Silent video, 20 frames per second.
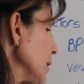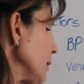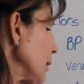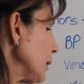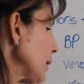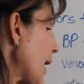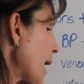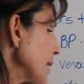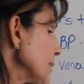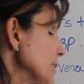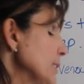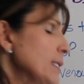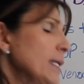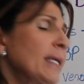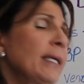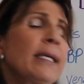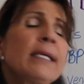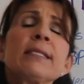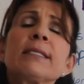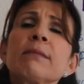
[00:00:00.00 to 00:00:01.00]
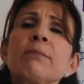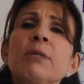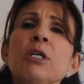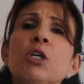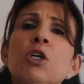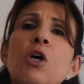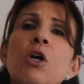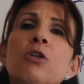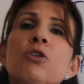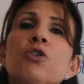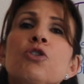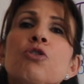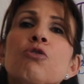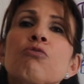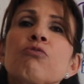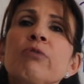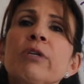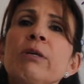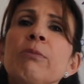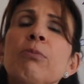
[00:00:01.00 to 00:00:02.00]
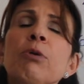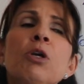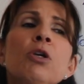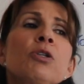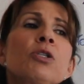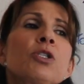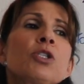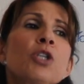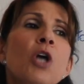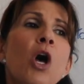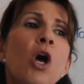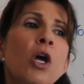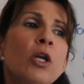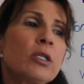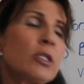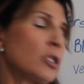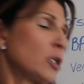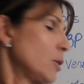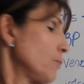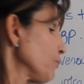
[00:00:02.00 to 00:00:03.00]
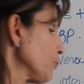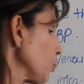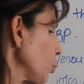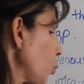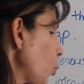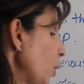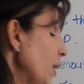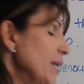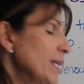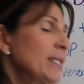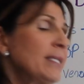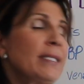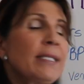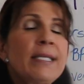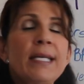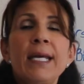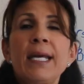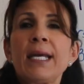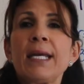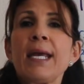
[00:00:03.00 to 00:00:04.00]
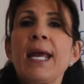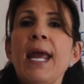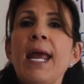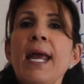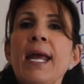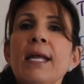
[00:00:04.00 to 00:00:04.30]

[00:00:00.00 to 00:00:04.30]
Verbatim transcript: The last thing is something called cerebral salt wasting,